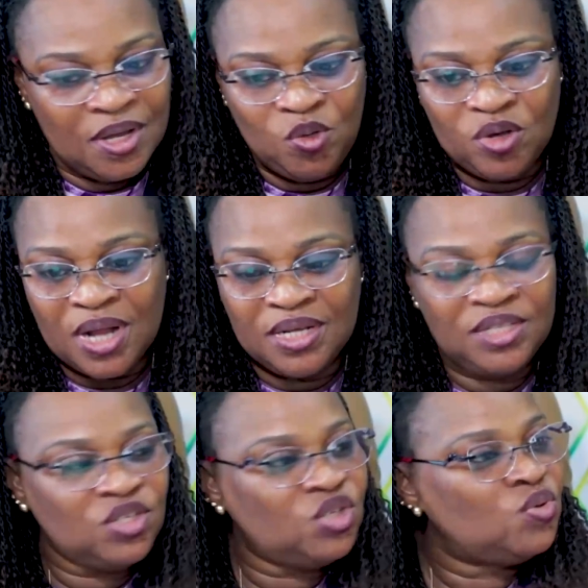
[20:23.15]
You can
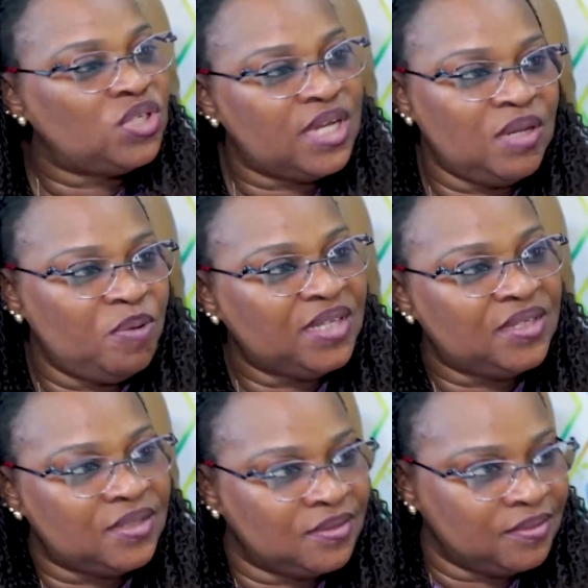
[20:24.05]
institute
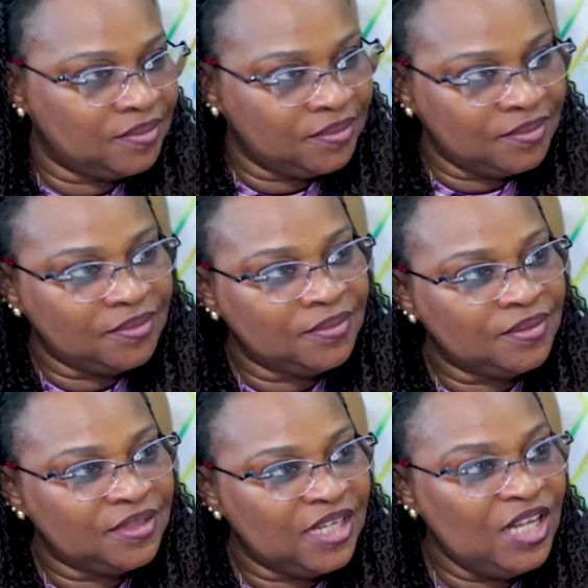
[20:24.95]
telemedicine
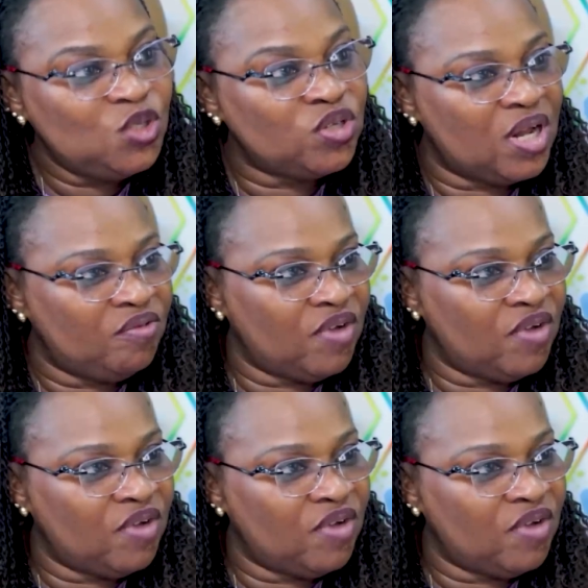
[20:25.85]
into that